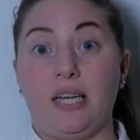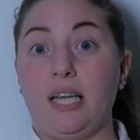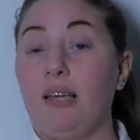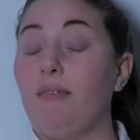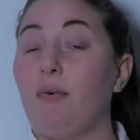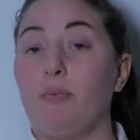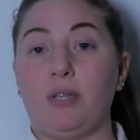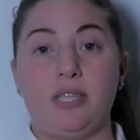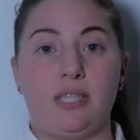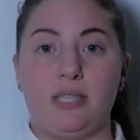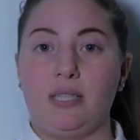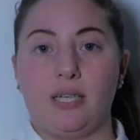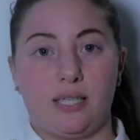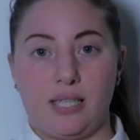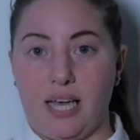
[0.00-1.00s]
even with
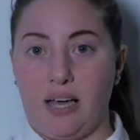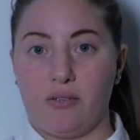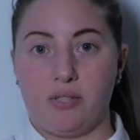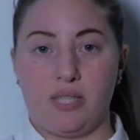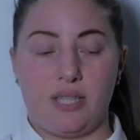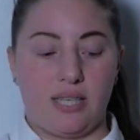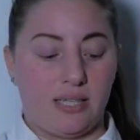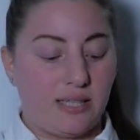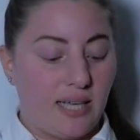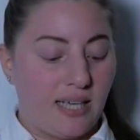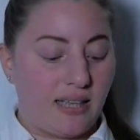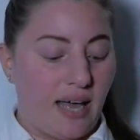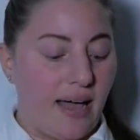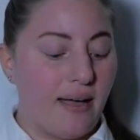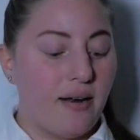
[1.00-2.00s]
discounts and things like
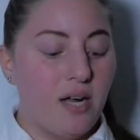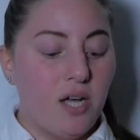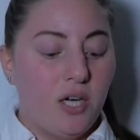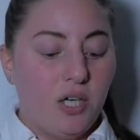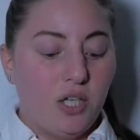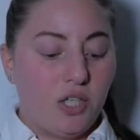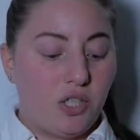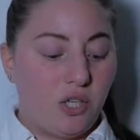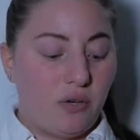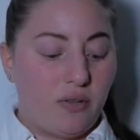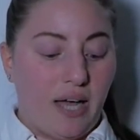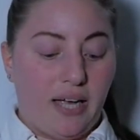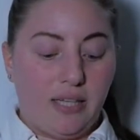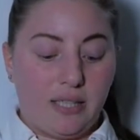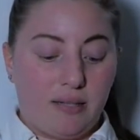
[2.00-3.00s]
that. So
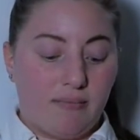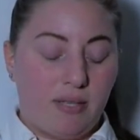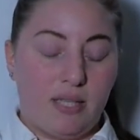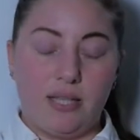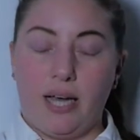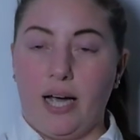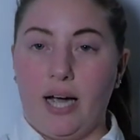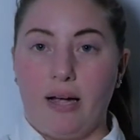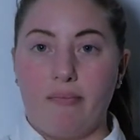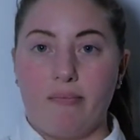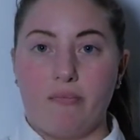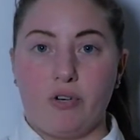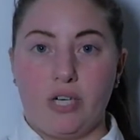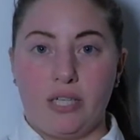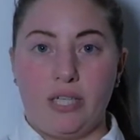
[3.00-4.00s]
that is something that
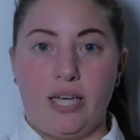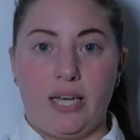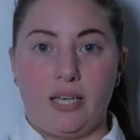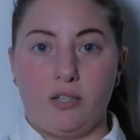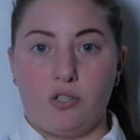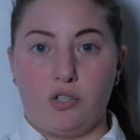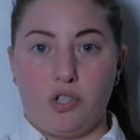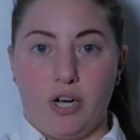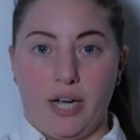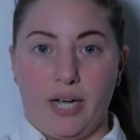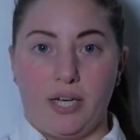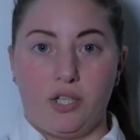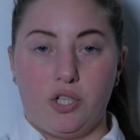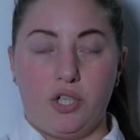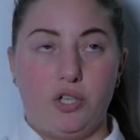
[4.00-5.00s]
I'm really
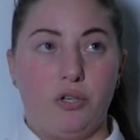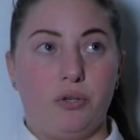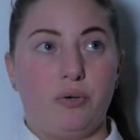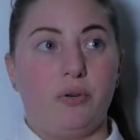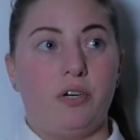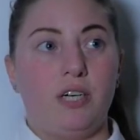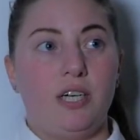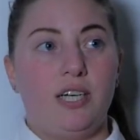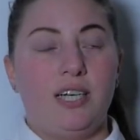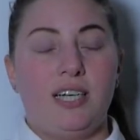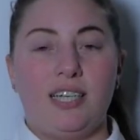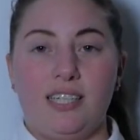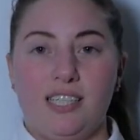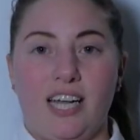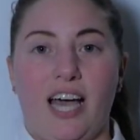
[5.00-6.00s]
trying to
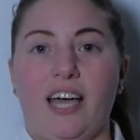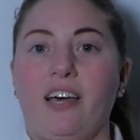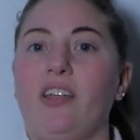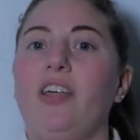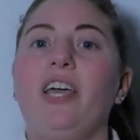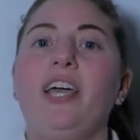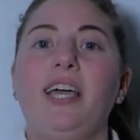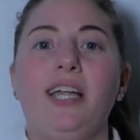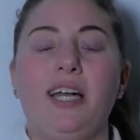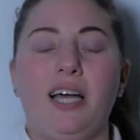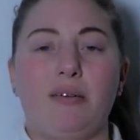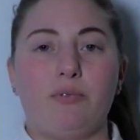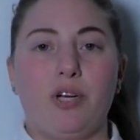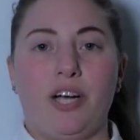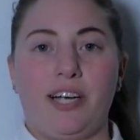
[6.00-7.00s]
dial in.
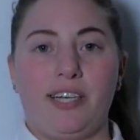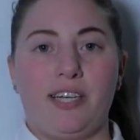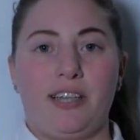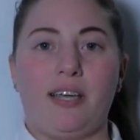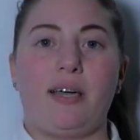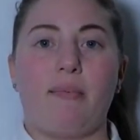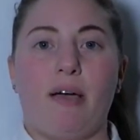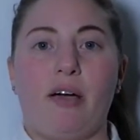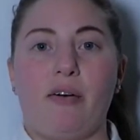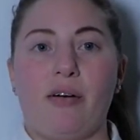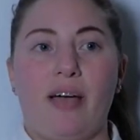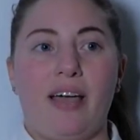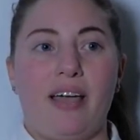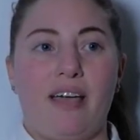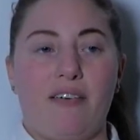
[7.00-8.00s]
I'm trying to think about
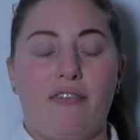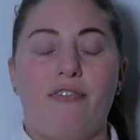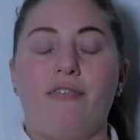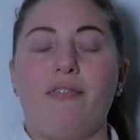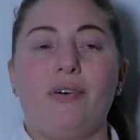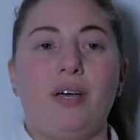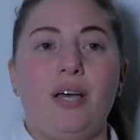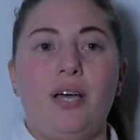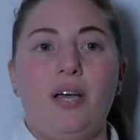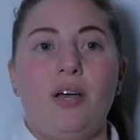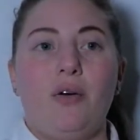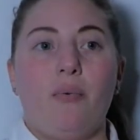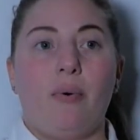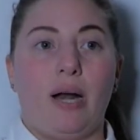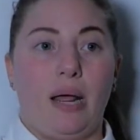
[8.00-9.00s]
if
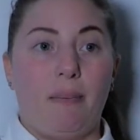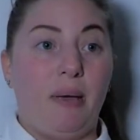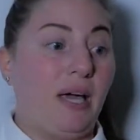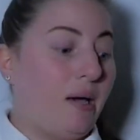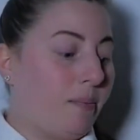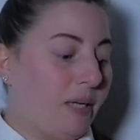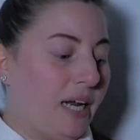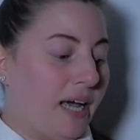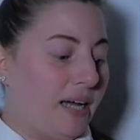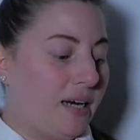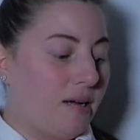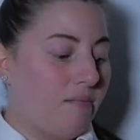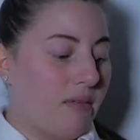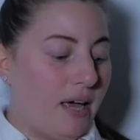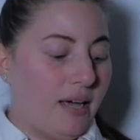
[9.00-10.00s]
when I pick up an
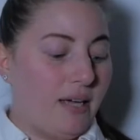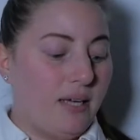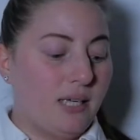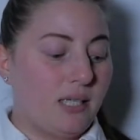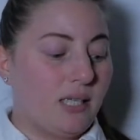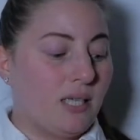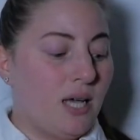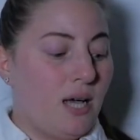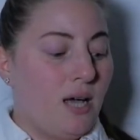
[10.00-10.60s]
item that is